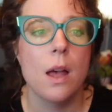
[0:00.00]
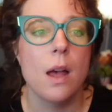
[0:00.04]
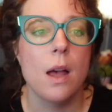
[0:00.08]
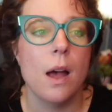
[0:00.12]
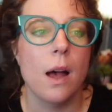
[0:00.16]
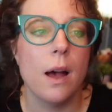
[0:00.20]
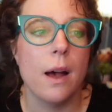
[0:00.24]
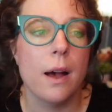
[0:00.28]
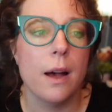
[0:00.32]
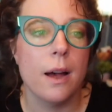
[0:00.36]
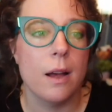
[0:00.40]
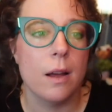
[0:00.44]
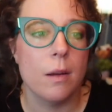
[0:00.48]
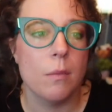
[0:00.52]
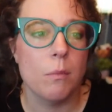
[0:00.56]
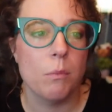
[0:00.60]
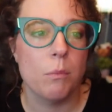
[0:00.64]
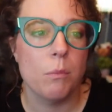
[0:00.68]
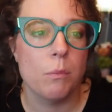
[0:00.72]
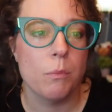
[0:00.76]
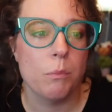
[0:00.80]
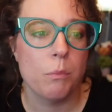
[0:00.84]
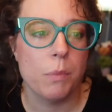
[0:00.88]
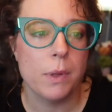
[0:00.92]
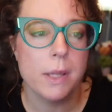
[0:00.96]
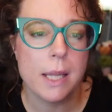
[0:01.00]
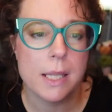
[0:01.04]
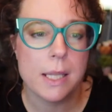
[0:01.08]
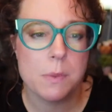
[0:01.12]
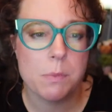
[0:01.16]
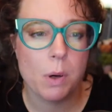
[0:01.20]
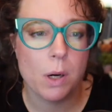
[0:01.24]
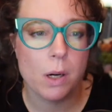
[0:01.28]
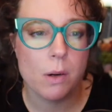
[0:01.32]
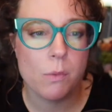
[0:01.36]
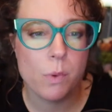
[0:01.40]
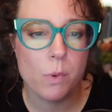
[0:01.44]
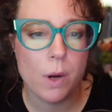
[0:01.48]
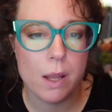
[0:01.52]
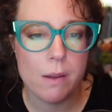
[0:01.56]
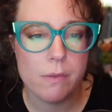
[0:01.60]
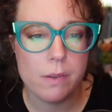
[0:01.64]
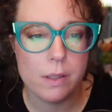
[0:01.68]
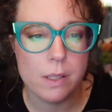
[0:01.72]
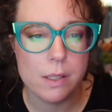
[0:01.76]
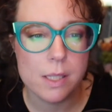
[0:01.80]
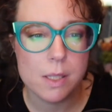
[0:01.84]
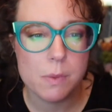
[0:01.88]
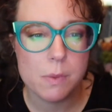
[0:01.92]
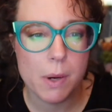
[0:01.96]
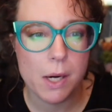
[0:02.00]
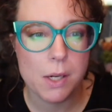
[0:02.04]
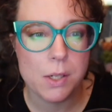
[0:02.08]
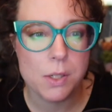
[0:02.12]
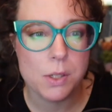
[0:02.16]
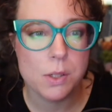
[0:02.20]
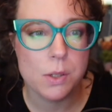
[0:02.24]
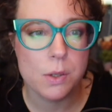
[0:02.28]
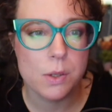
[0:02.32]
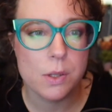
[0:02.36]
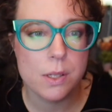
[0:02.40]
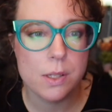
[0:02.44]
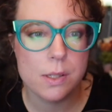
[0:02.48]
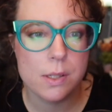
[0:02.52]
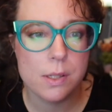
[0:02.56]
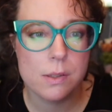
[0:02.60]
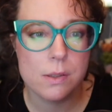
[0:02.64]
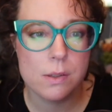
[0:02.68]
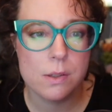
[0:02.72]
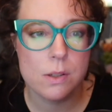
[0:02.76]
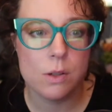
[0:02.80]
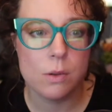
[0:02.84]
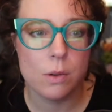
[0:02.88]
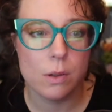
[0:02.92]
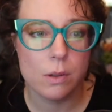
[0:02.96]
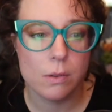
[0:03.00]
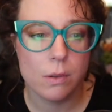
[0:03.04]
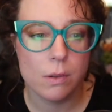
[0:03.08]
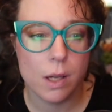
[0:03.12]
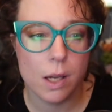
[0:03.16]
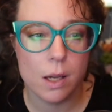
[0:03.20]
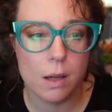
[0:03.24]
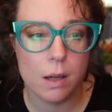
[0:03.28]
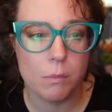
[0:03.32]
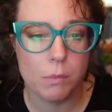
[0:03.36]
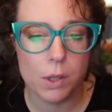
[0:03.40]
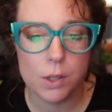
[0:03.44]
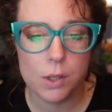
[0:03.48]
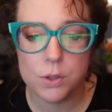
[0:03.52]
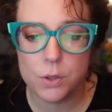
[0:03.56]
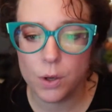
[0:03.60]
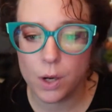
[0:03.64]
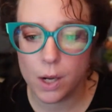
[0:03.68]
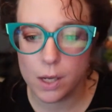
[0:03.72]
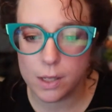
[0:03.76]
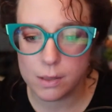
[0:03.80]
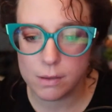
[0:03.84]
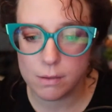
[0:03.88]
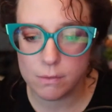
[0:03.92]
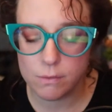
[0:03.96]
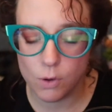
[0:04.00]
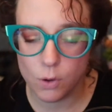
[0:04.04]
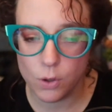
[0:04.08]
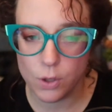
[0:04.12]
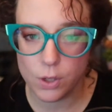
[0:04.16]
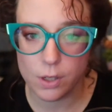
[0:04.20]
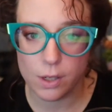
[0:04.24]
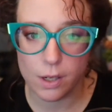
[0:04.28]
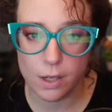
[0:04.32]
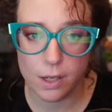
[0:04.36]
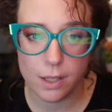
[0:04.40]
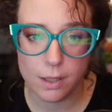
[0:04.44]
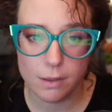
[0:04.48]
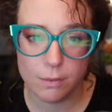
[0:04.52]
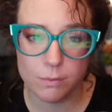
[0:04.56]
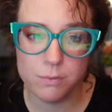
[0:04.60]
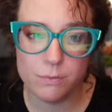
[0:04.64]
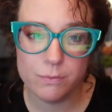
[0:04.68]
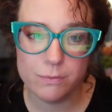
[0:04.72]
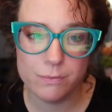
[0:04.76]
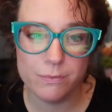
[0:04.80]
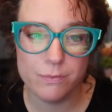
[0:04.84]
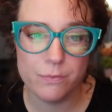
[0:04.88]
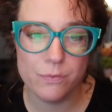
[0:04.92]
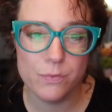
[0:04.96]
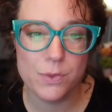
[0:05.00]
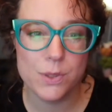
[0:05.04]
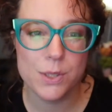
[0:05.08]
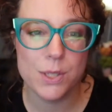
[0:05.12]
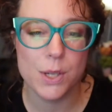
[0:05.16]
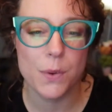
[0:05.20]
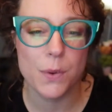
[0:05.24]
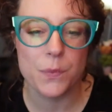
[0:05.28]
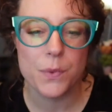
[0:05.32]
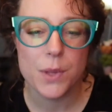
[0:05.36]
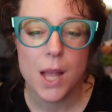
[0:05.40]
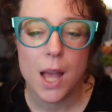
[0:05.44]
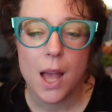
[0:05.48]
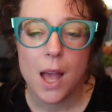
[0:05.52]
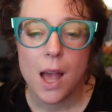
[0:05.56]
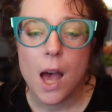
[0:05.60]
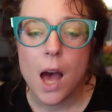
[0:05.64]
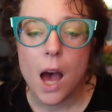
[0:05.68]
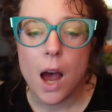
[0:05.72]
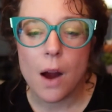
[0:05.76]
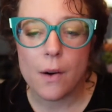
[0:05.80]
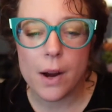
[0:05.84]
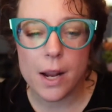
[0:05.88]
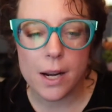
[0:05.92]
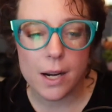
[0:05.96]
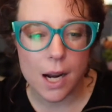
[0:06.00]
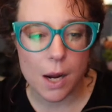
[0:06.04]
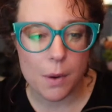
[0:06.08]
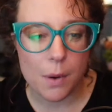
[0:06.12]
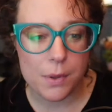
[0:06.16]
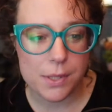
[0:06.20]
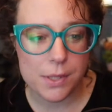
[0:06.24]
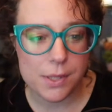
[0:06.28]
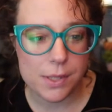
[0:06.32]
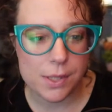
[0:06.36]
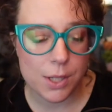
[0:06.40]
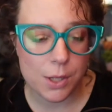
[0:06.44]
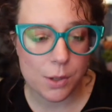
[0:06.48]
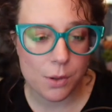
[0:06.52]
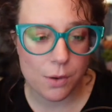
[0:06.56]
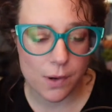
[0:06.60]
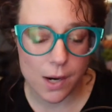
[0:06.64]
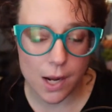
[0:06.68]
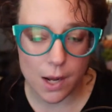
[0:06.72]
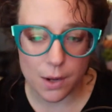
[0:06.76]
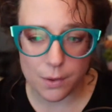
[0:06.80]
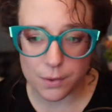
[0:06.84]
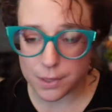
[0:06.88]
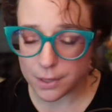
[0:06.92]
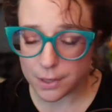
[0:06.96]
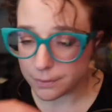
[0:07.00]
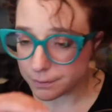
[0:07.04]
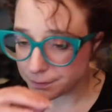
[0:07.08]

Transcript: But that's part of why I feel inspired to do this too, because you guys voted on it. So, all right, I will see you around